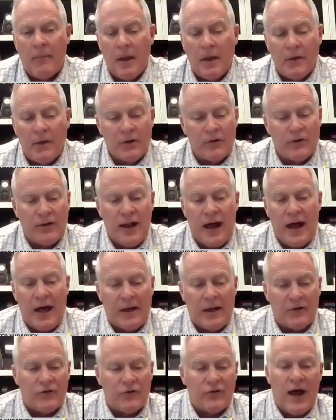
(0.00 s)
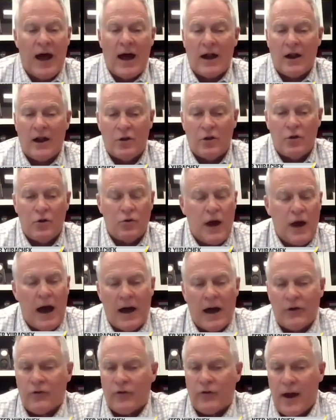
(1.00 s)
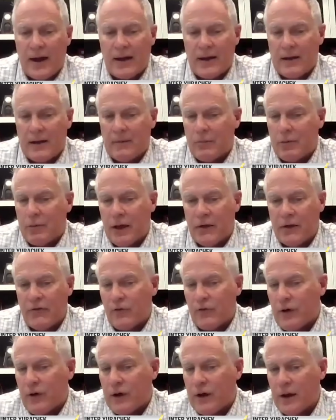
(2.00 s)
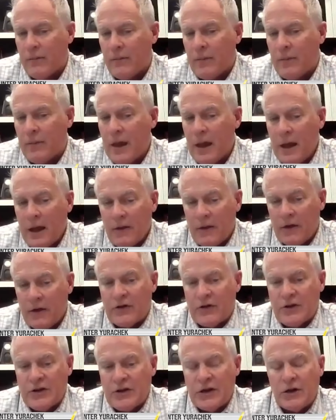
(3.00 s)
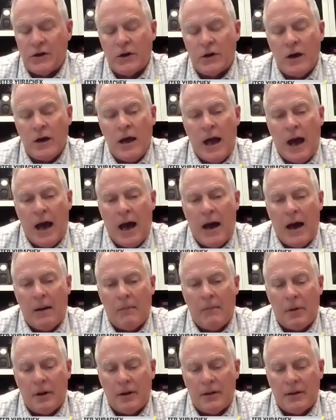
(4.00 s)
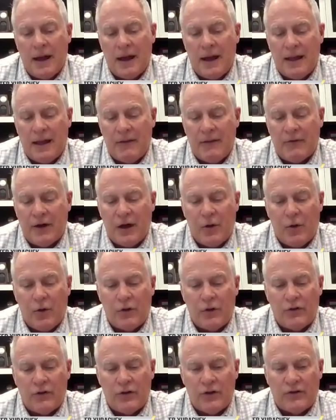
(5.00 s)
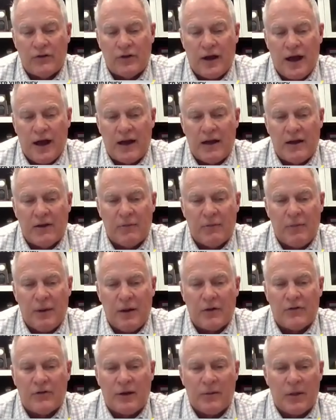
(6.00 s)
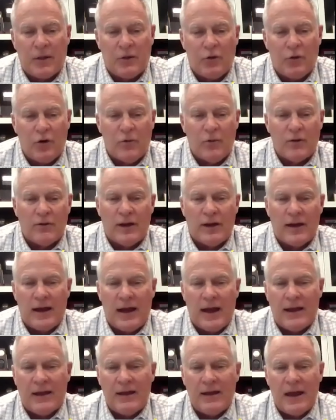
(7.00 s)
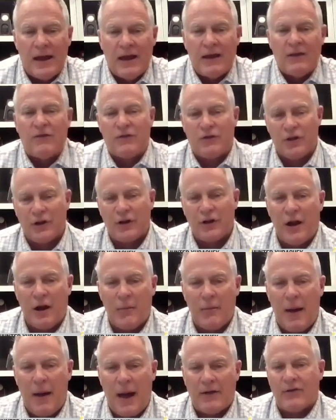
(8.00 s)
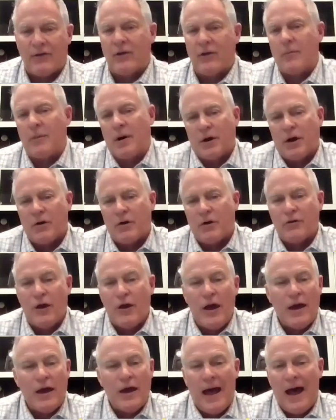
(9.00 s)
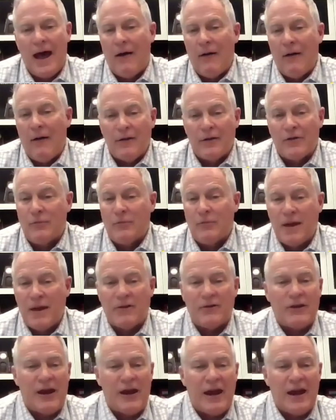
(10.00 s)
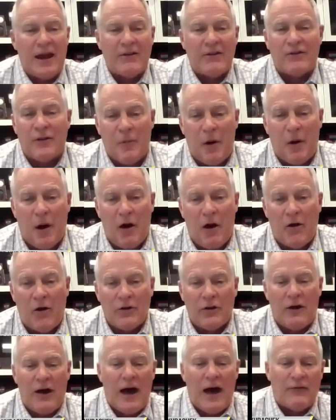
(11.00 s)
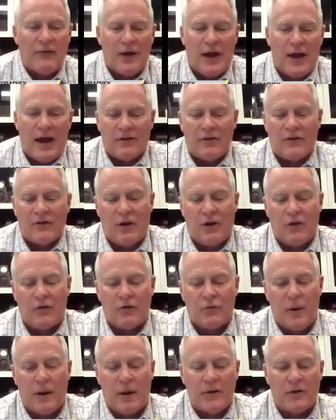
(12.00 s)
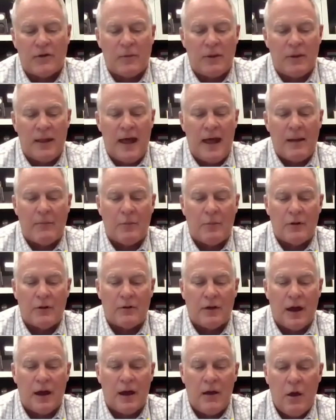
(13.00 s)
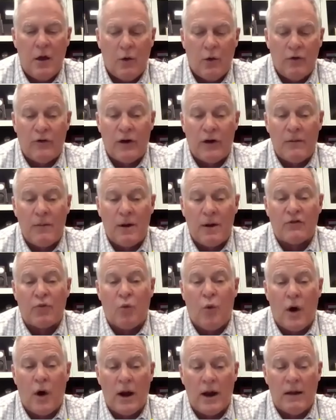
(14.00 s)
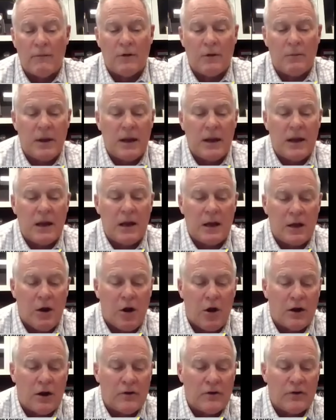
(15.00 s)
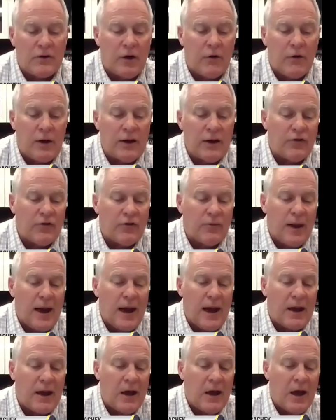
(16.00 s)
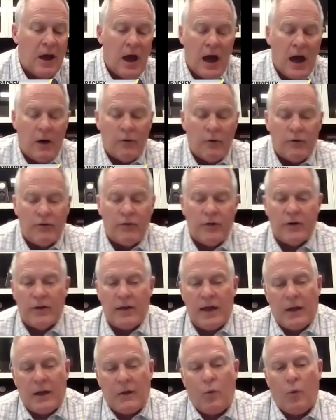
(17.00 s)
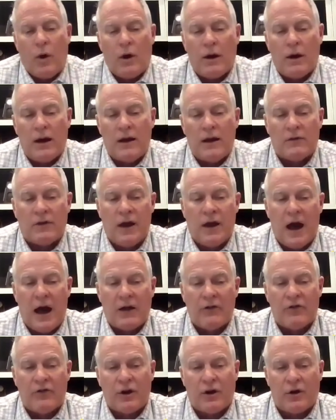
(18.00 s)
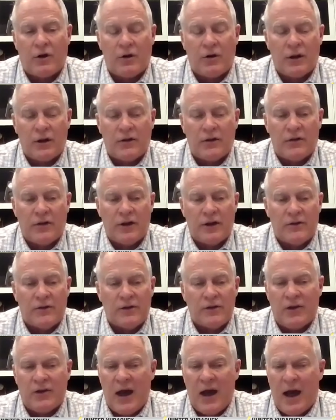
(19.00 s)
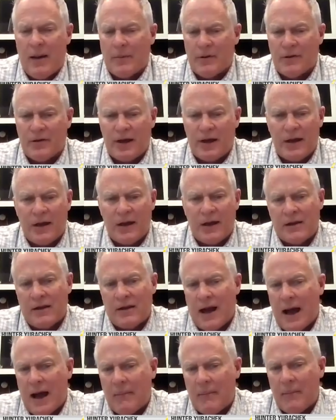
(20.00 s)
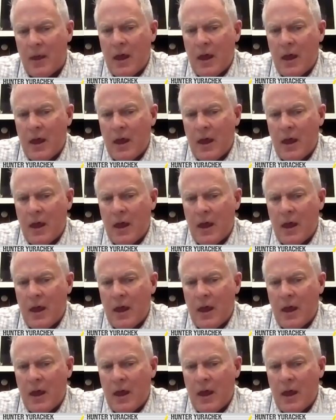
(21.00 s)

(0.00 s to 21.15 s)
There's not a new contract in place for him this year. But that video was just to kind of dispel some of the rumors that, hey, he's still our basketball coach. Now, this may change tomorrow. You'll have to ask Coach Musselman that, but we very much want him to be an Arkansas Razorback. We feel like where his contract currently sits, he's compensated in the top